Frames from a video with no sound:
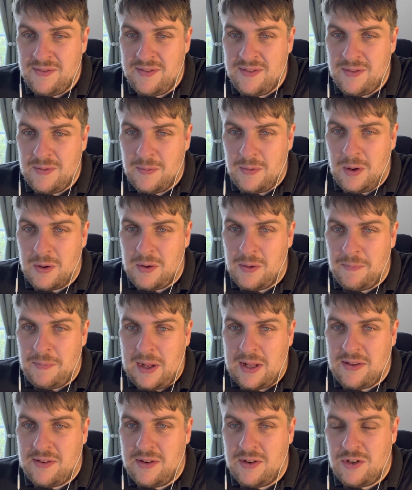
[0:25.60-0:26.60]
welcome
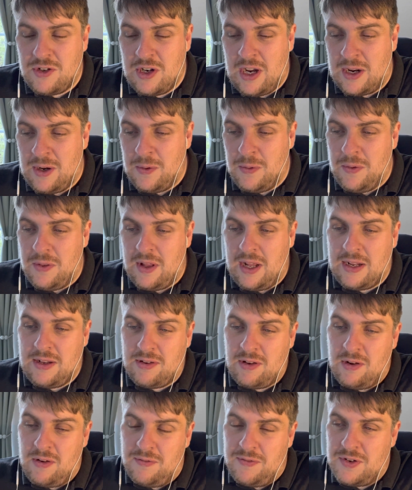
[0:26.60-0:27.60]
back to the channel.
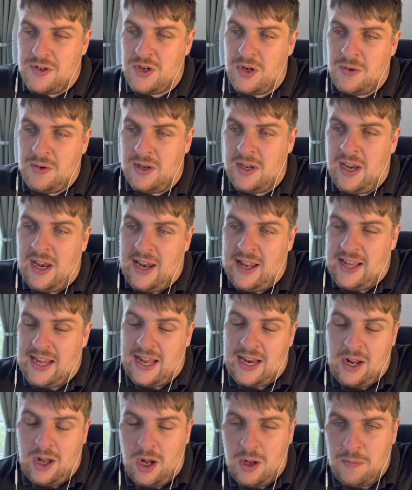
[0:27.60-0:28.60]
Thanks a lot for tuning in
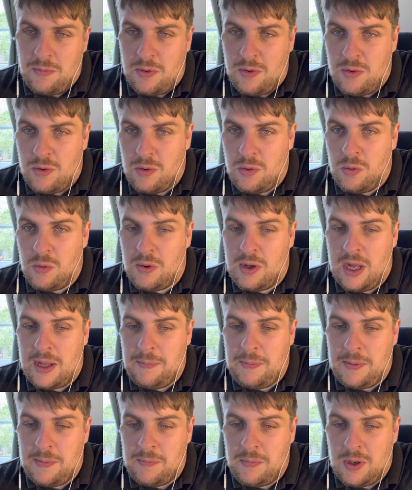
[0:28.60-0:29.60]
again. I hope you're all
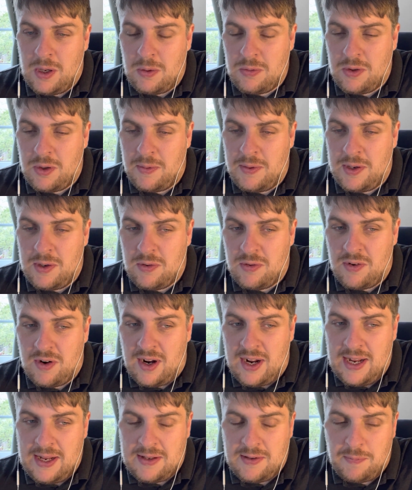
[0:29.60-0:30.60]
keeping well, doing all
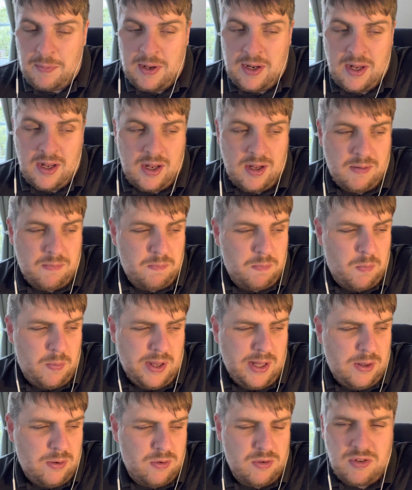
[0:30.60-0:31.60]
right. It's been a
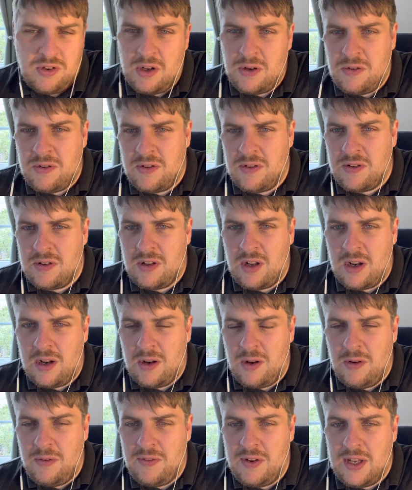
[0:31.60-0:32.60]
week or so since I've done a
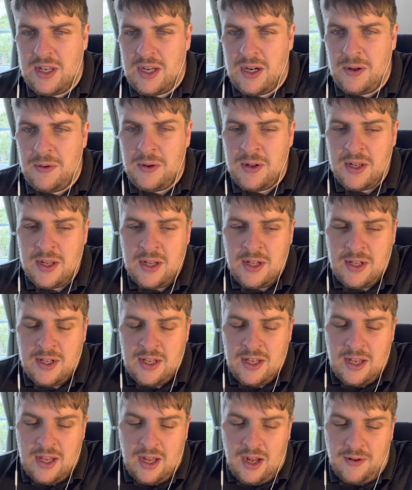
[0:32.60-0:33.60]
new video.
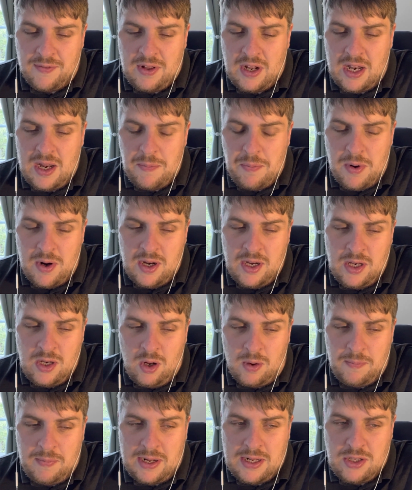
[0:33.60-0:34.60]
I've deliberately
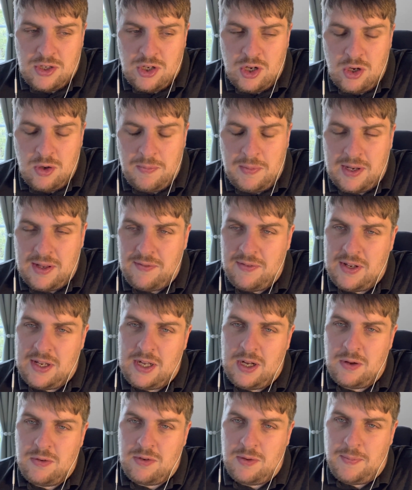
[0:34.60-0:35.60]
not made too many
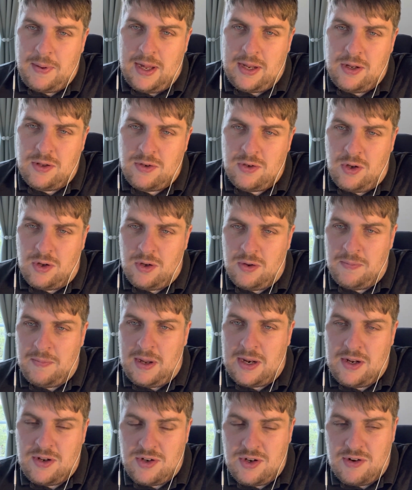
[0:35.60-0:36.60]
videos about the Tottenham
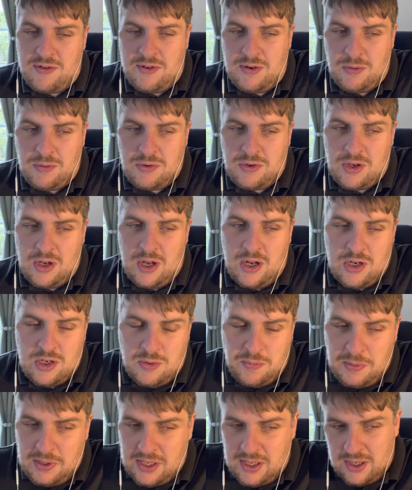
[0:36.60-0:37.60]
managerial
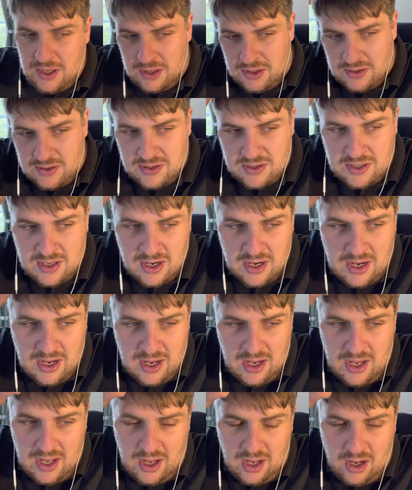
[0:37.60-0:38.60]
search because
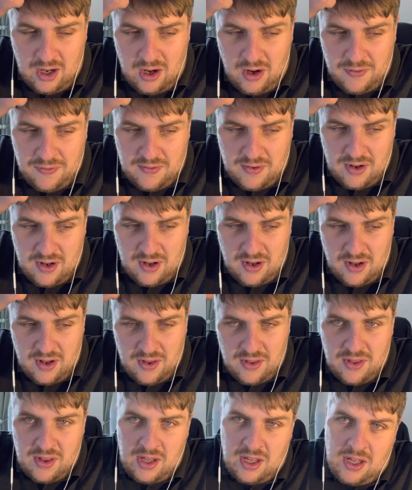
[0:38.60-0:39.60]
after
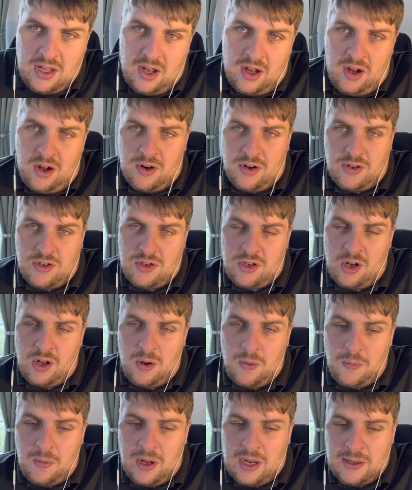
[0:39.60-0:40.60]
the Arne
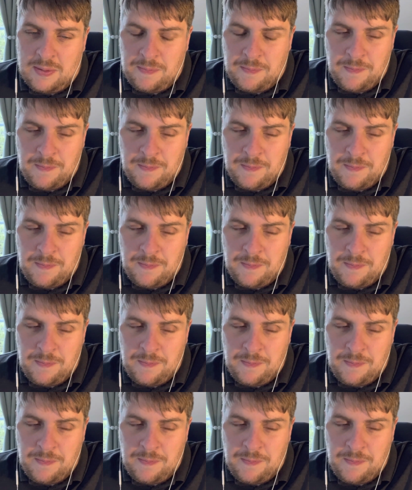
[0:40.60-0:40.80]
Slot one,